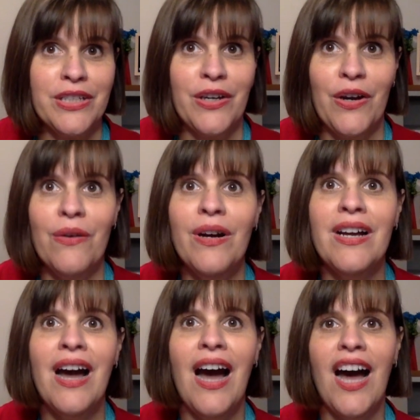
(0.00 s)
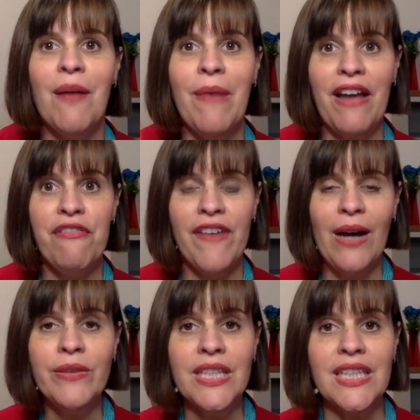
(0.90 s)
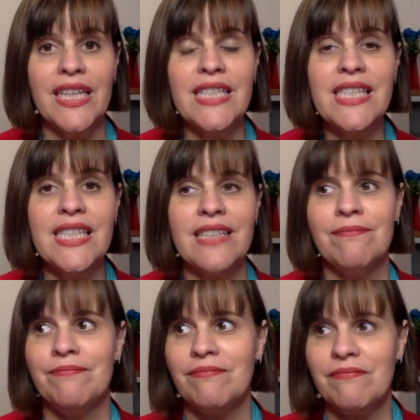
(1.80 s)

ago, I found the list.